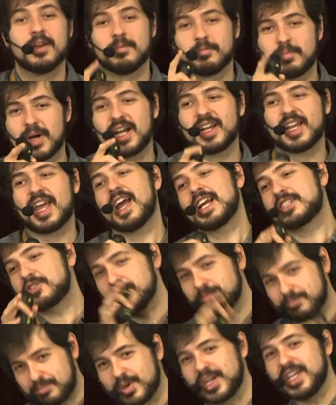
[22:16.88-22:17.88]
Pug,
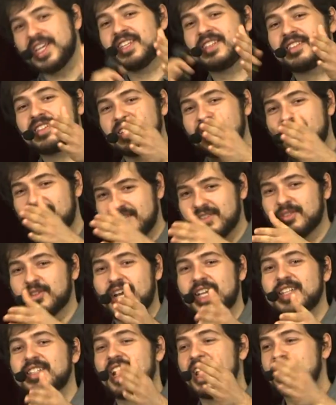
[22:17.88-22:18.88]
actually breed,
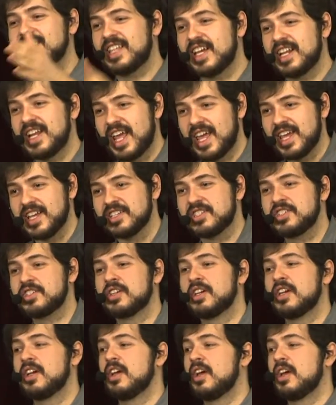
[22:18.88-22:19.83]
right? And then age.